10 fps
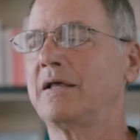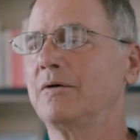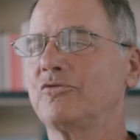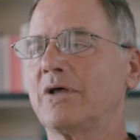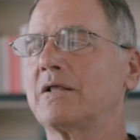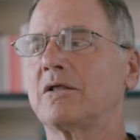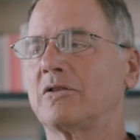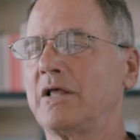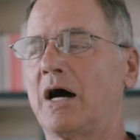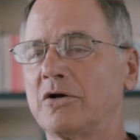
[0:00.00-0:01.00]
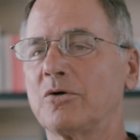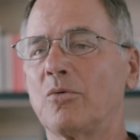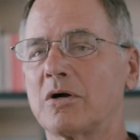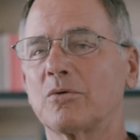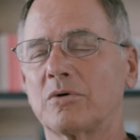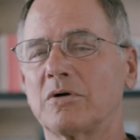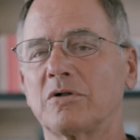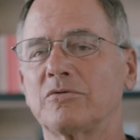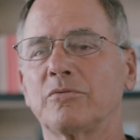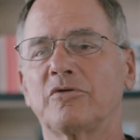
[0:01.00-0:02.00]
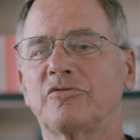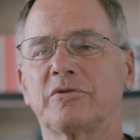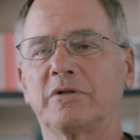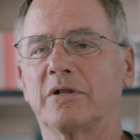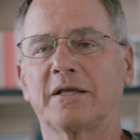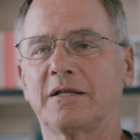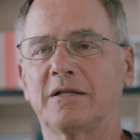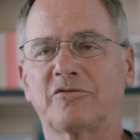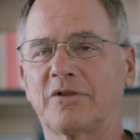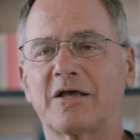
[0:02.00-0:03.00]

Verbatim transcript: It was like the underwater world was you know like in its